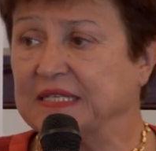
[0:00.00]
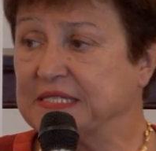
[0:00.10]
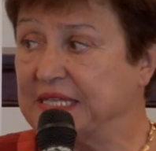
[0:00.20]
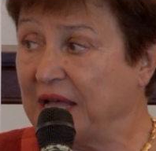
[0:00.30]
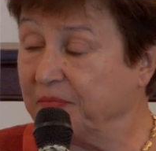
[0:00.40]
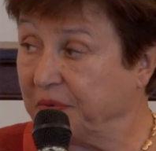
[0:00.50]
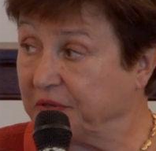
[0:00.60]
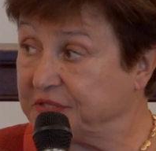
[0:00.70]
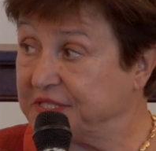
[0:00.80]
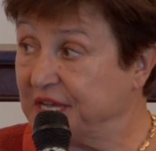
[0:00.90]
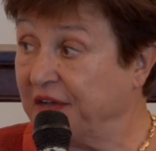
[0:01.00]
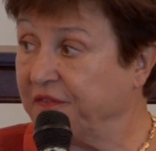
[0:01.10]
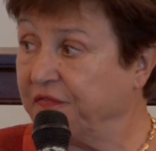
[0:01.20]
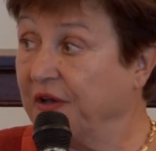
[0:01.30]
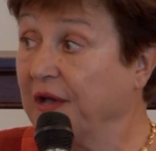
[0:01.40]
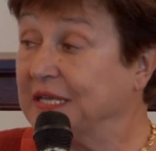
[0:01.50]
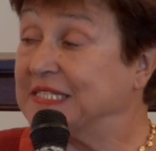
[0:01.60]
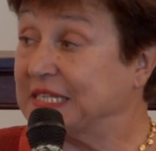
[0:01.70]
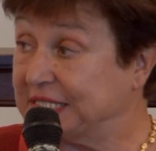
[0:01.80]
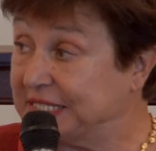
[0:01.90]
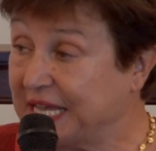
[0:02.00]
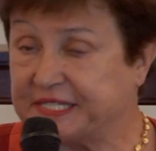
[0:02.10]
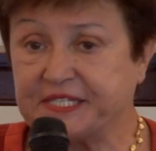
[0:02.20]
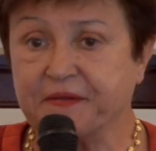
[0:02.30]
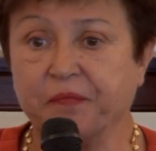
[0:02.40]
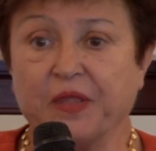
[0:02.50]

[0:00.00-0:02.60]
examples of success.